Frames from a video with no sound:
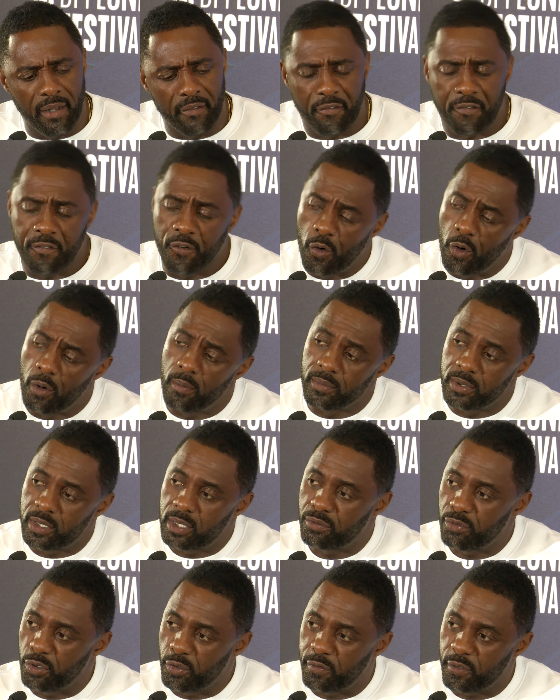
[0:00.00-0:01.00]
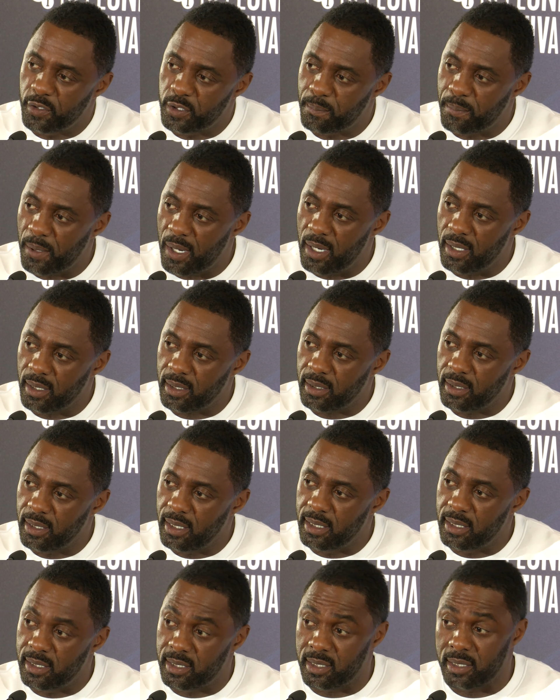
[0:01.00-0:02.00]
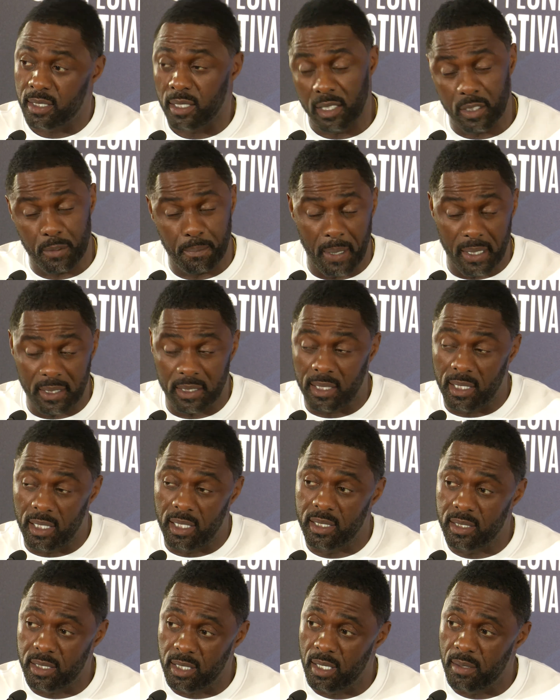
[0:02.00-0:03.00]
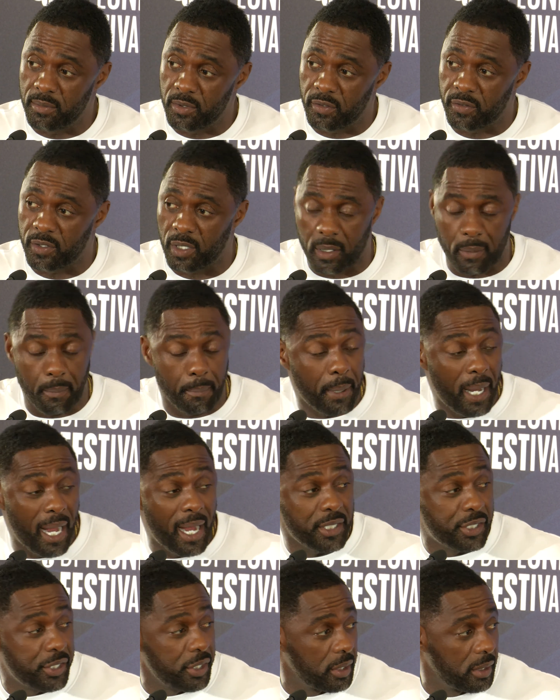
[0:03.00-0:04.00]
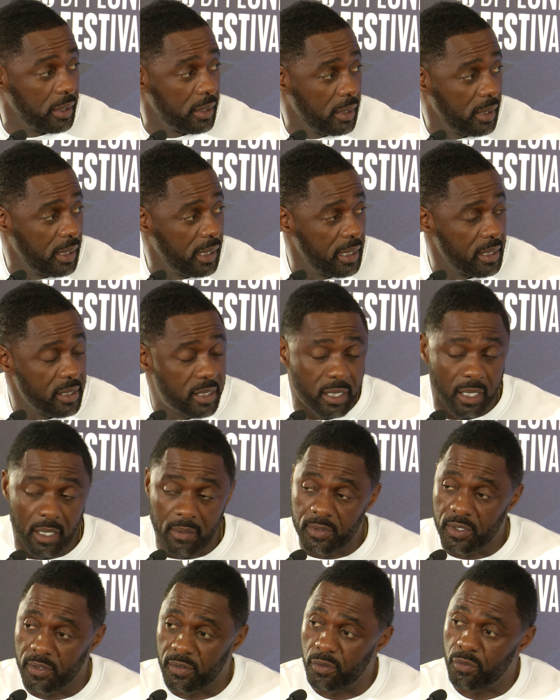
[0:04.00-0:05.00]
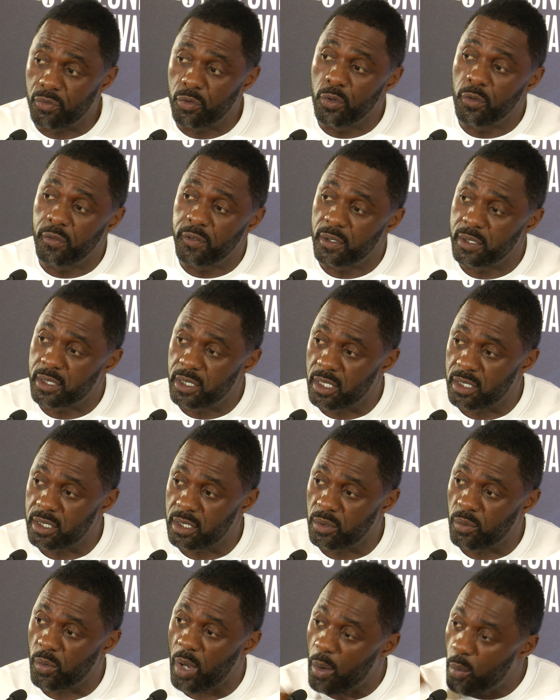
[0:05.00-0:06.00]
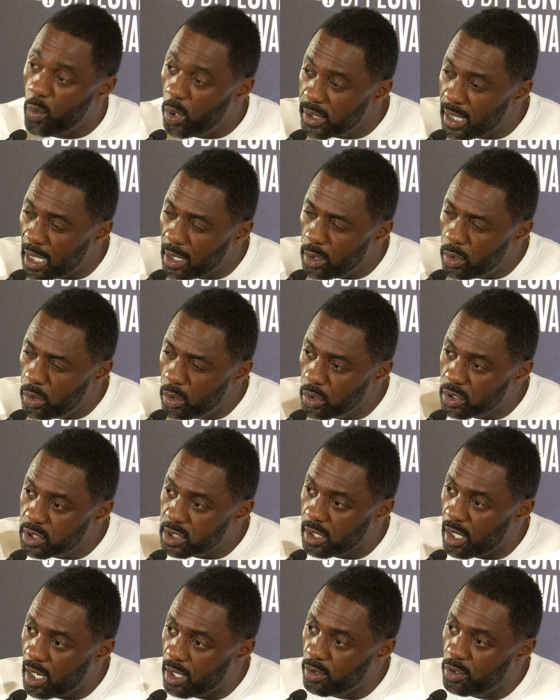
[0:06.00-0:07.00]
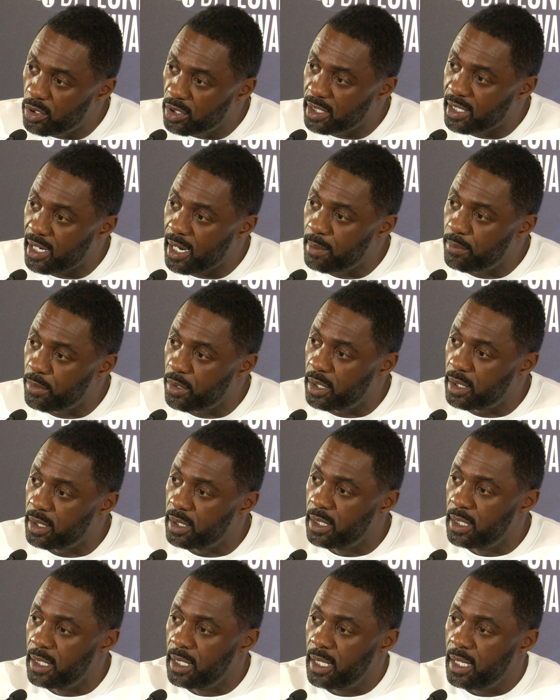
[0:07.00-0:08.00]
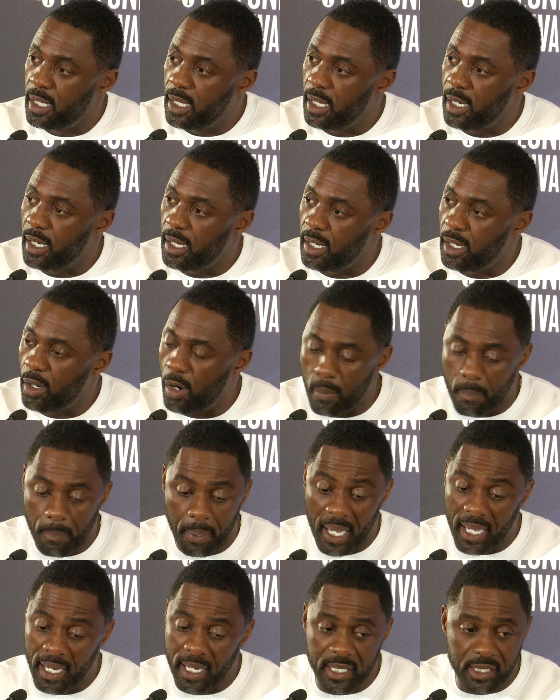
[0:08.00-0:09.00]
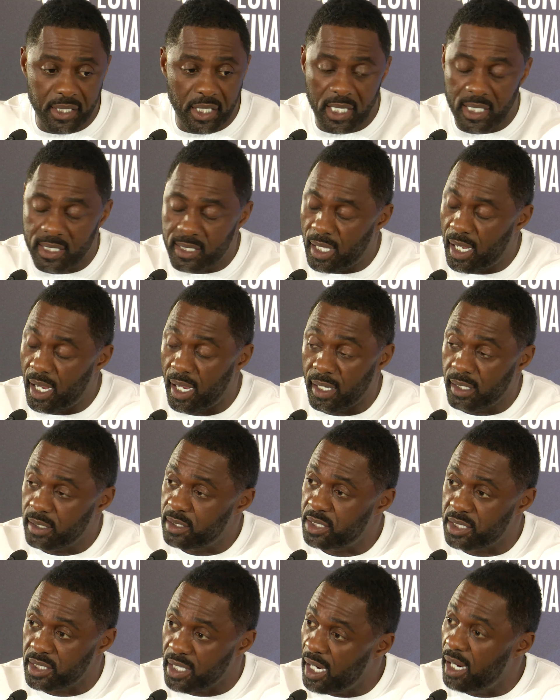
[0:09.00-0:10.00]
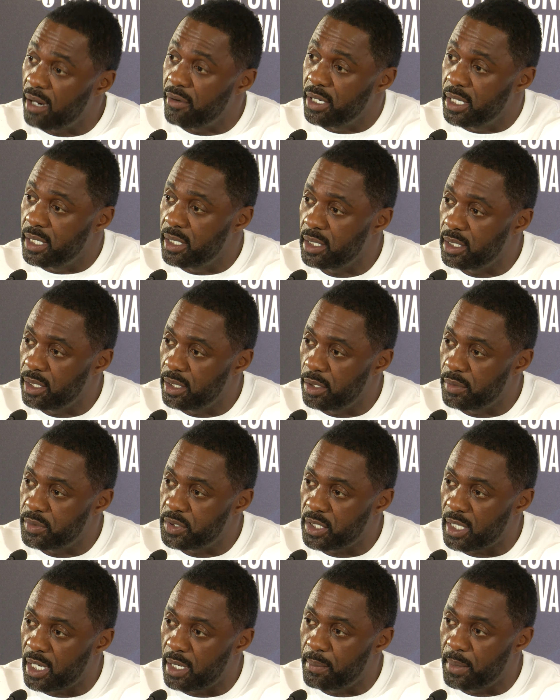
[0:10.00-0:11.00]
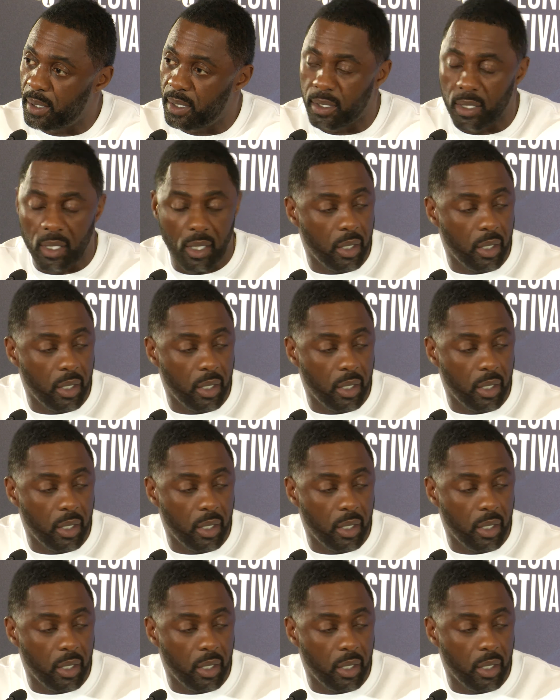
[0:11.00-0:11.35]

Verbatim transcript: informed Rufus Buck, and especially in terms of the compassion and in terms of the ruthlessness and what that looks like on camera. Uh, on page, he's like scary, you know what I'm saying? But,